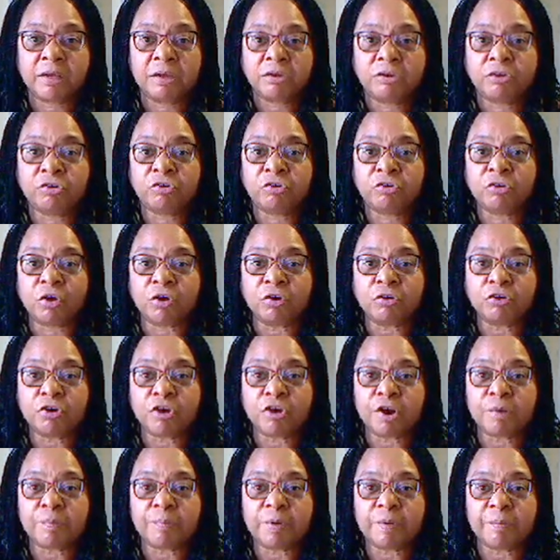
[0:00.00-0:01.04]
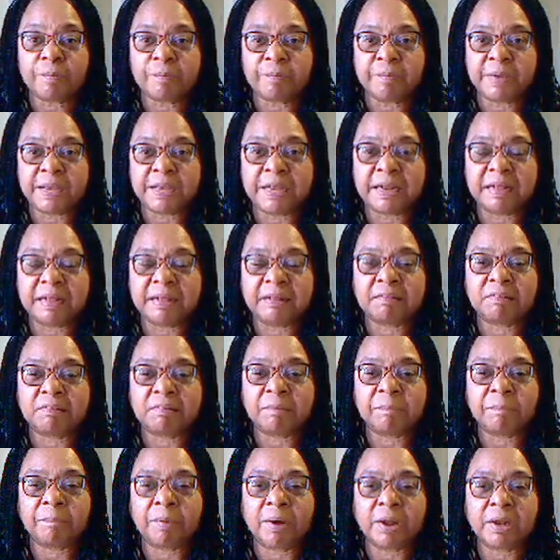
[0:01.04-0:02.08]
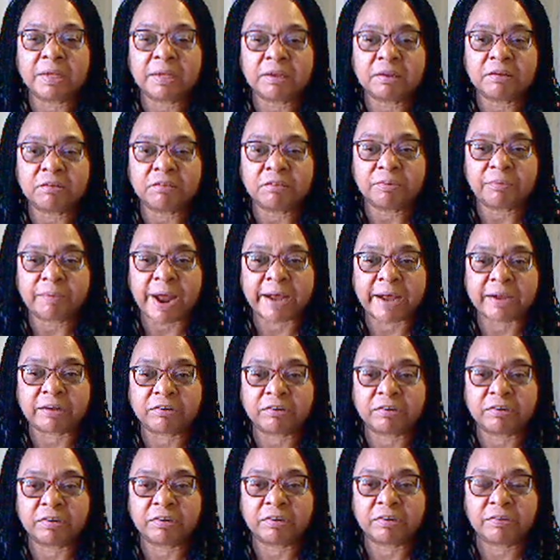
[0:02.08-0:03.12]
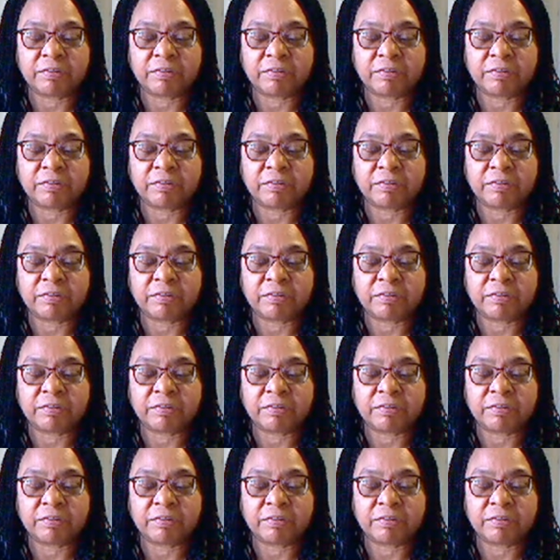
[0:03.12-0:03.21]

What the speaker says: George Herbert Mead in the symbolic interaction